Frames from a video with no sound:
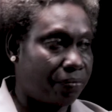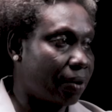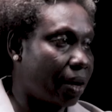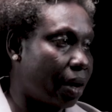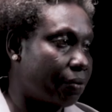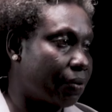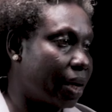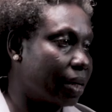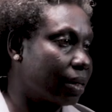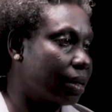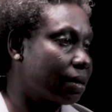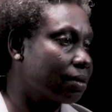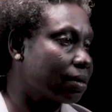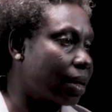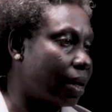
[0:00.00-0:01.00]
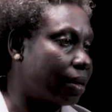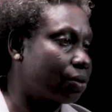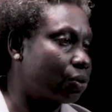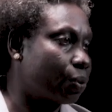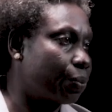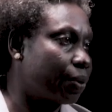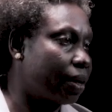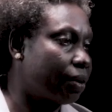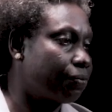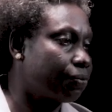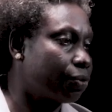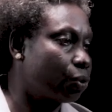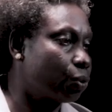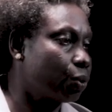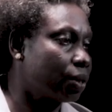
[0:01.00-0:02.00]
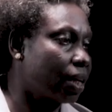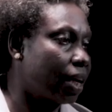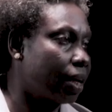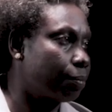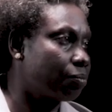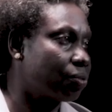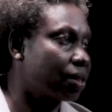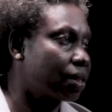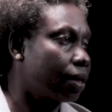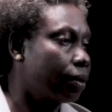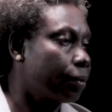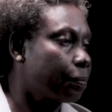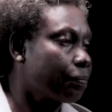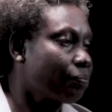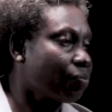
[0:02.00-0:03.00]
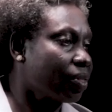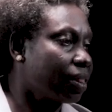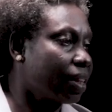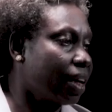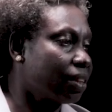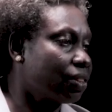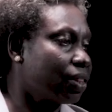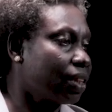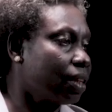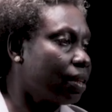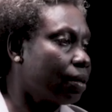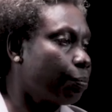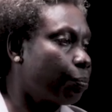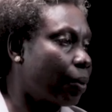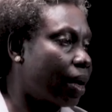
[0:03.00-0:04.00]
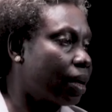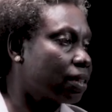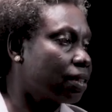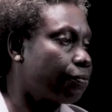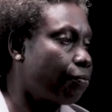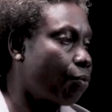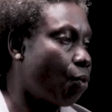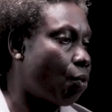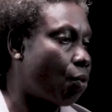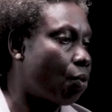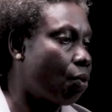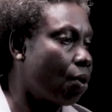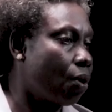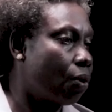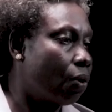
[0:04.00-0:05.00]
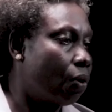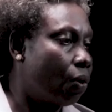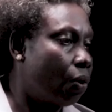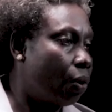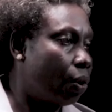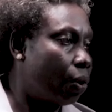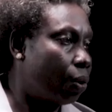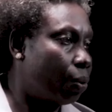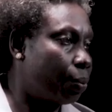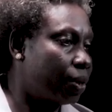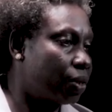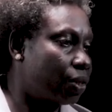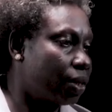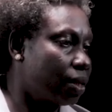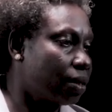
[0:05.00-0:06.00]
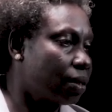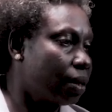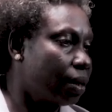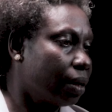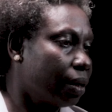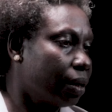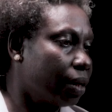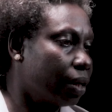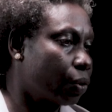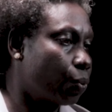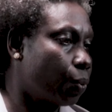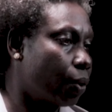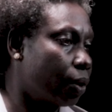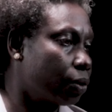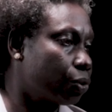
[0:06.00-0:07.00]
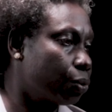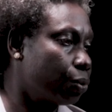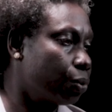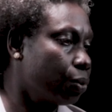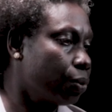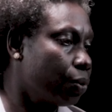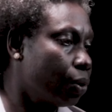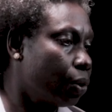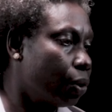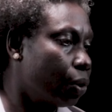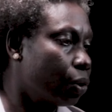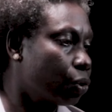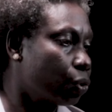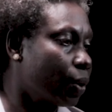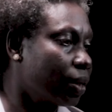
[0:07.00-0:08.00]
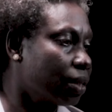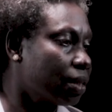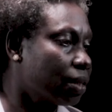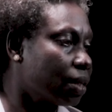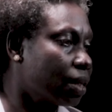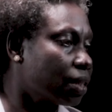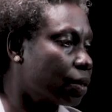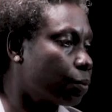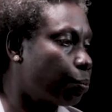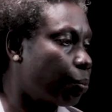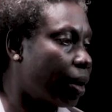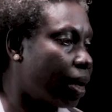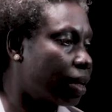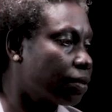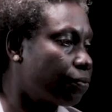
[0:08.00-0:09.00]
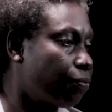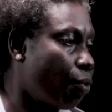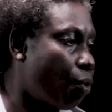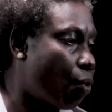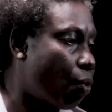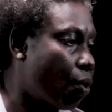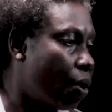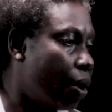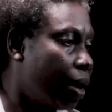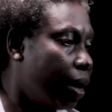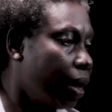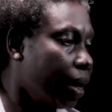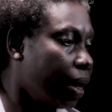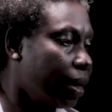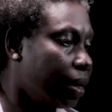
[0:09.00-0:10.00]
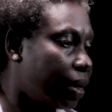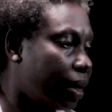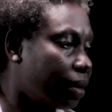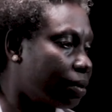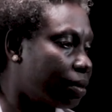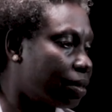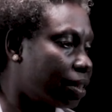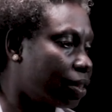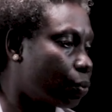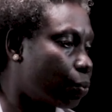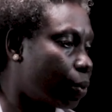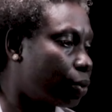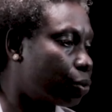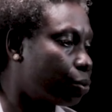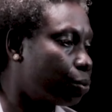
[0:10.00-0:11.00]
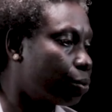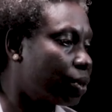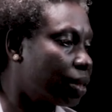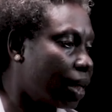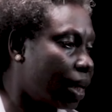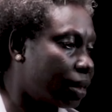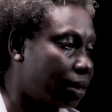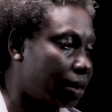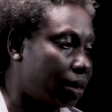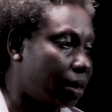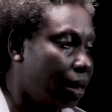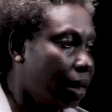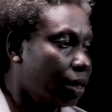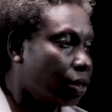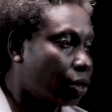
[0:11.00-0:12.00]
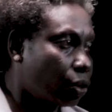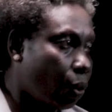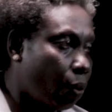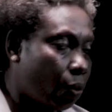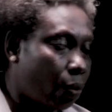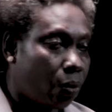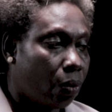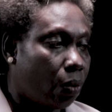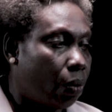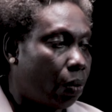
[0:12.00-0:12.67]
right-hand side. So we have 2 times 13 plus 4, which is equal to 26 plus 4, and that is equal to 30. So